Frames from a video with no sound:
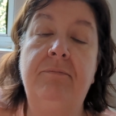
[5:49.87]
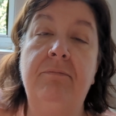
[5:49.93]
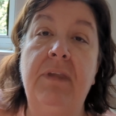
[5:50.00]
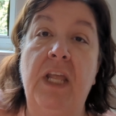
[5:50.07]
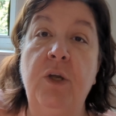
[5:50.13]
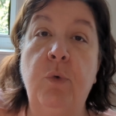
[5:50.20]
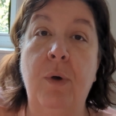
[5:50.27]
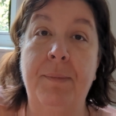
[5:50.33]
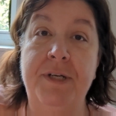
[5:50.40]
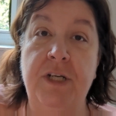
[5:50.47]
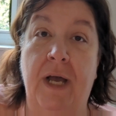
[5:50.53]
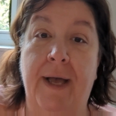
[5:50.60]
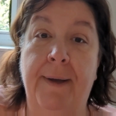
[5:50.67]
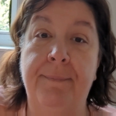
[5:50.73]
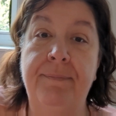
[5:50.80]
I quit my
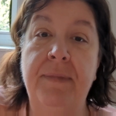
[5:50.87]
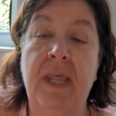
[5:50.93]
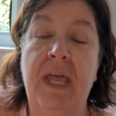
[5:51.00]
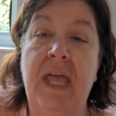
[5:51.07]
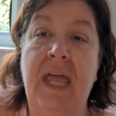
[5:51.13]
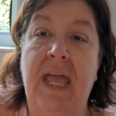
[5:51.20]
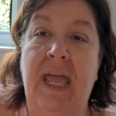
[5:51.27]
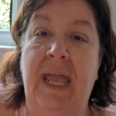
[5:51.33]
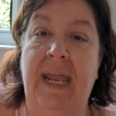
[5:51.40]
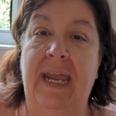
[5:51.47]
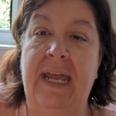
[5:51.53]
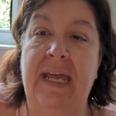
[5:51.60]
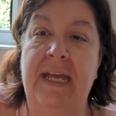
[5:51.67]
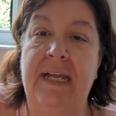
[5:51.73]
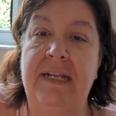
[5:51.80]
job,
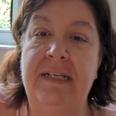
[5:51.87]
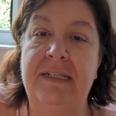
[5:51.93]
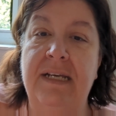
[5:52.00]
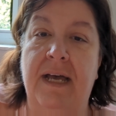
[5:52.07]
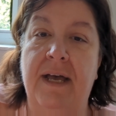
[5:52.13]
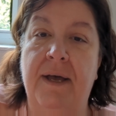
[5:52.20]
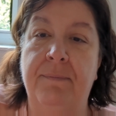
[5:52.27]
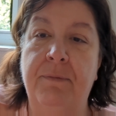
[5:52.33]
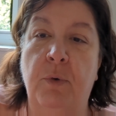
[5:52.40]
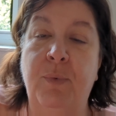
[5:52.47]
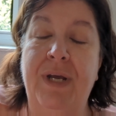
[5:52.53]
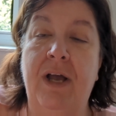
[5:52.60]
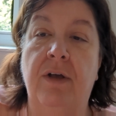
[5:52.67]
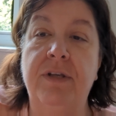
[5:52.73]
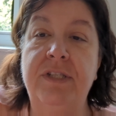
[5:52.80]
and
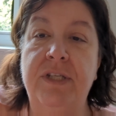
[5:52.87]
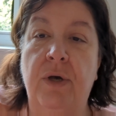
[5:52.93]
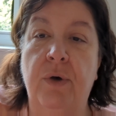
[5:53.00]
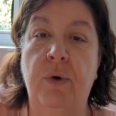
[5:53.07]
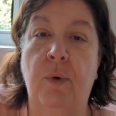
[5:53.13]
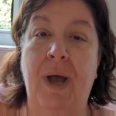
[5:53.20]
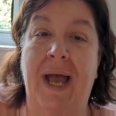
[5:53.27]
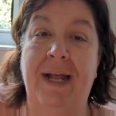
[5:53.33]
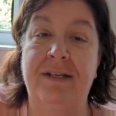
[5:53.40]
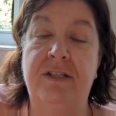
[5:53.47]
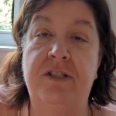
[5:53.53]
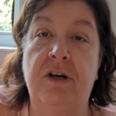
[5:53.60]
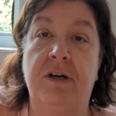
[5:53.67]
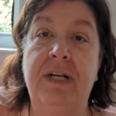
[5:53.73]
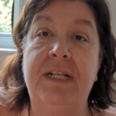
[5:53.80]
we also had
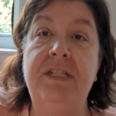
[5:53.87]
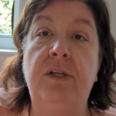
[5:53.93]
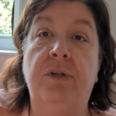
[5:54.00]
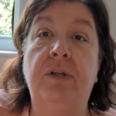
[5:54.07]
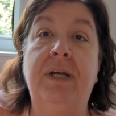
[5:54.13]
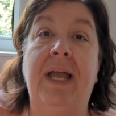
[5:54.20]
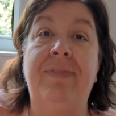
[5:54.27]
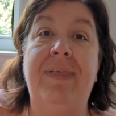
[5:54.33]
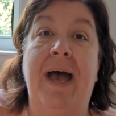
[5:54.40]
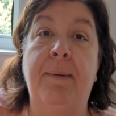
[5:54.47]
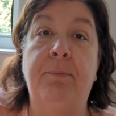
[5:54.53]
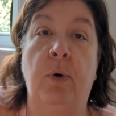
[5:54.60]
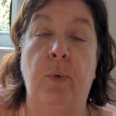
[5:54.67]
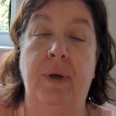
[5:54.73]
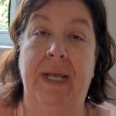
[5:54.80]
started to look at
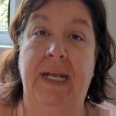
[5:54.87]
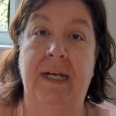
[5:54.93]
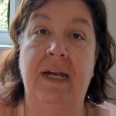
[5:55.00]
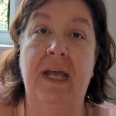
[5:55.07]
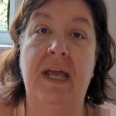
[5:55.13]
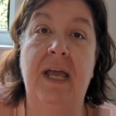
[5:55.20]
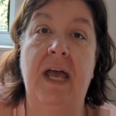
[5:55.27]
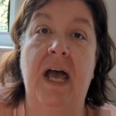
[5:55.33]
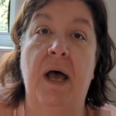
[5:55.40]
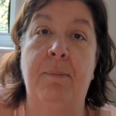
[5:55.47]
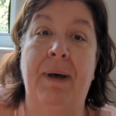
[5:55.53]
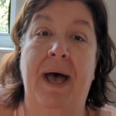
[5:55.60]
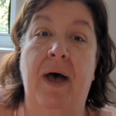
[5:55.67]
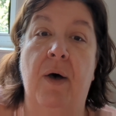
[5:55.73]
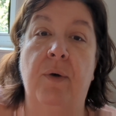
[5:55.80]
that point
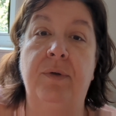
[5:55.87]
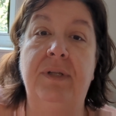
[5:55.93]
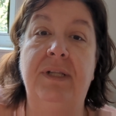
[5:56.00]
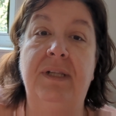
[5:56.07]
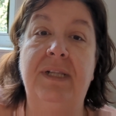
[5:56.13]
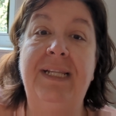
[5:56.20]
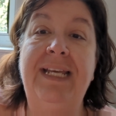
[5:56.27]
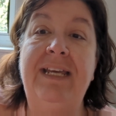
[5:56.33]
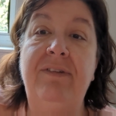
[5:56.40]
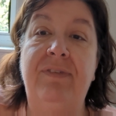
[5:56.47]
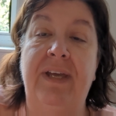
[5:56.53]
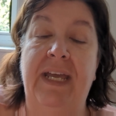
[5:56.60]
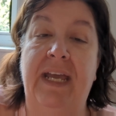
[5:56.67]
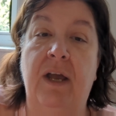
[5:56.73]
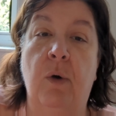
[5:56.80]
about
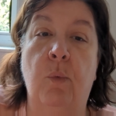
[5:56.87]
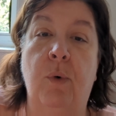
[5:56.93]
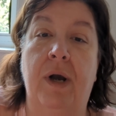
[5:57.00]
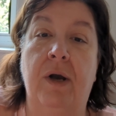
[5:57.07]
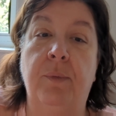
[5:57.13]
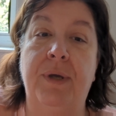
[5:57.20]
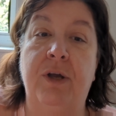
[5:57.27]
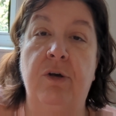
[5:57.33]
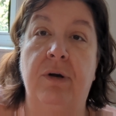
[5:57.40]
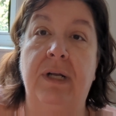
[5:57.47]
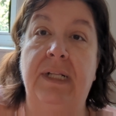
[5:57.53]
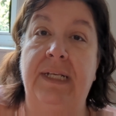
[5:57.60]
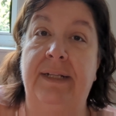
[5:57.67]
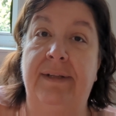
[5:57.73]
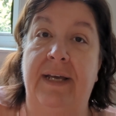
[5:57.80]
leaving where we
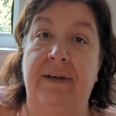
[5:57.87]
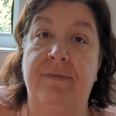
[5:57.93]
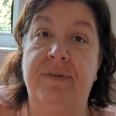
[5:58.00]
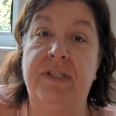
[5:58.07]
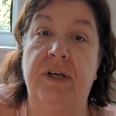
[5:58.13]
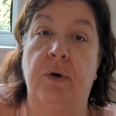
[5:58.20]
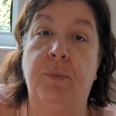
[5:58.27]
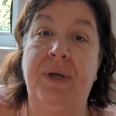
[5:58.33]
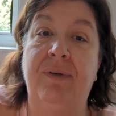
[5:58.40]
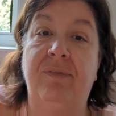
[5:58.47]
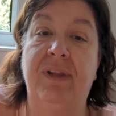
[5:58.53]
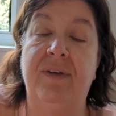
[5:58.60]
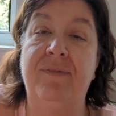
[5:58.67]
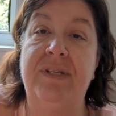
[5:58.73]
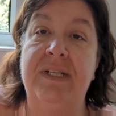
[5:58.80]
currently live. So we've
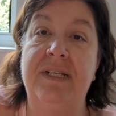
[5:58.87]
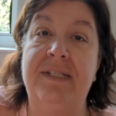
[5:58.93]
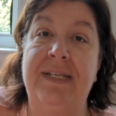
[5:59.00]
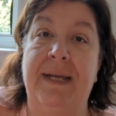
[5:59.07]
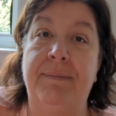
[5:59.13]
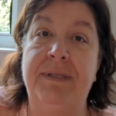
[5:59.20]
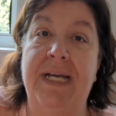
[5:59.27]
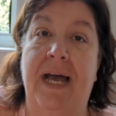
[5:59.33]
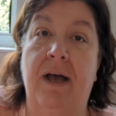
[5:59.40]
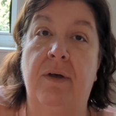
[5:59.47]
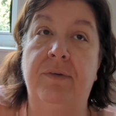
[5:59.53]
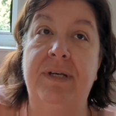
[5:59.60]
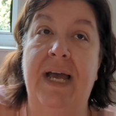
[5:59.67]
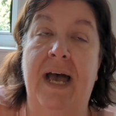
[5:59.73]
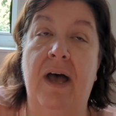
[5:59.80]
lived in the same
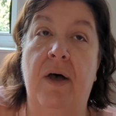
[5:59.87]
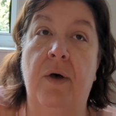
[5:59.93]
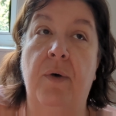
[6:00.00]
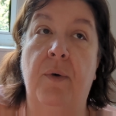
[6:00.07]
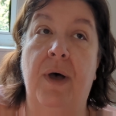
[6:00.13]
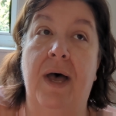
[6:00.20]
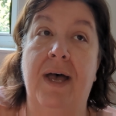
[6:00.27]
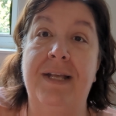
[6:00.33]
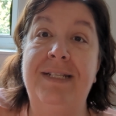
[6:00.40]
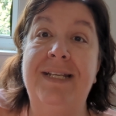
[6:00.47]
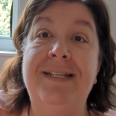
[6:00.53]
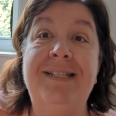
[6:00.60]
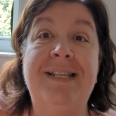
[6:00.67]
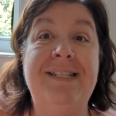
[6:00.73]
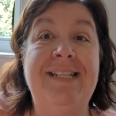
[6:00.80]
town now
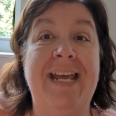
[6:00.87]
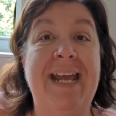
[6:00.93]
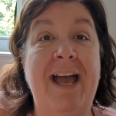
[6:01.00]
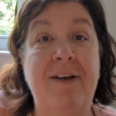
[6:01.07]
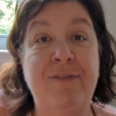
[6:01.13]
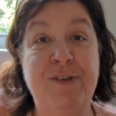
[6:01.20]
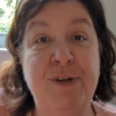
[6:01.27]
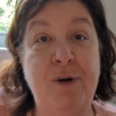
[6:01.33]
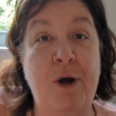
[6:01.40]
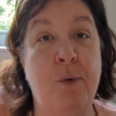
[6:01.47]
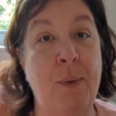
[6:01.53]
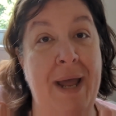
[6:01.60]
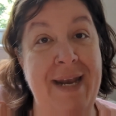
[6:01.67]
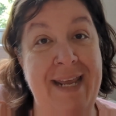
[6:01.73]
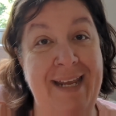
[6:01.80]
since the day after our
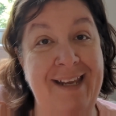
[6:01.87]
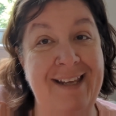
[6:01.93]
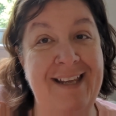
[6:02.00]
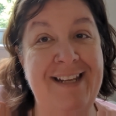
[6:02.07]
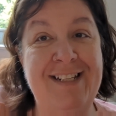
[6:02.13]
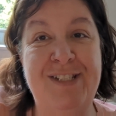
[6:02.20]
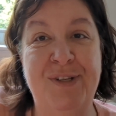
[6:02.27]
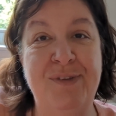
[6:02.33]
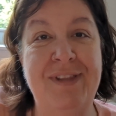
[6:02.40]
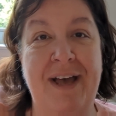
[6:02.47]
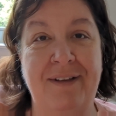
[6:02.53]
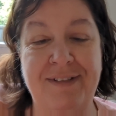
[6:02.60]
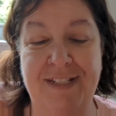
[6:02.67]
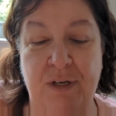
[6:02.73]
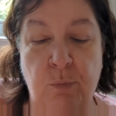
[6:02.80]
wedding in
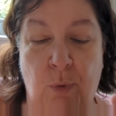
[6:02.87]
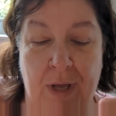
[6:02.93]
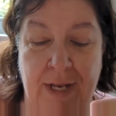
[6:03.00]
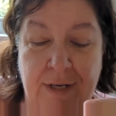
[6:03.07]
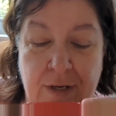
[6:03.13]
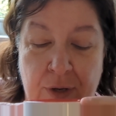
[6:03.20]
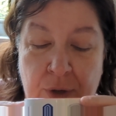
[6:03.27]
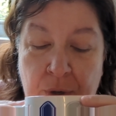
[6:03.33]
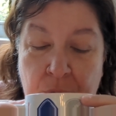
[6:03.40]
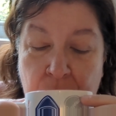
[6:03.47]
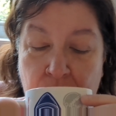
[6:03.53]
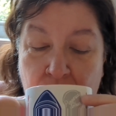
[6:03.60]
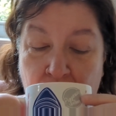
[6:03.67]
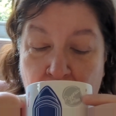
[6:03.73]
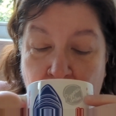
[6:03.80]
2001.
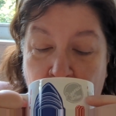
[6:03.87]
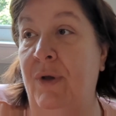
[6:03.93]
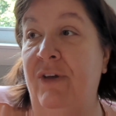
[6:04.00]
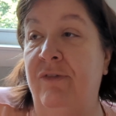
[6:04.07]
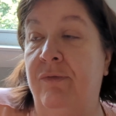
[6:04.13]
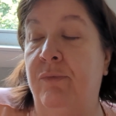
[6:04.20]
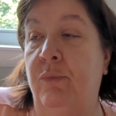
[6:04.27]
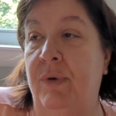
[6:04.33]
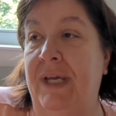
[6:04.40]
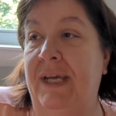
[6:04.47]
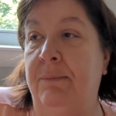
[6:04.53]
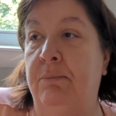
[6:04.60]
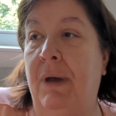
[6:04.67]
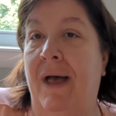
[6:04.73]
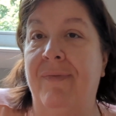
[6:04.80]

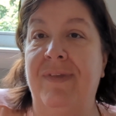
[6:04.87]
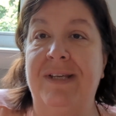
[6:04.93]
We bought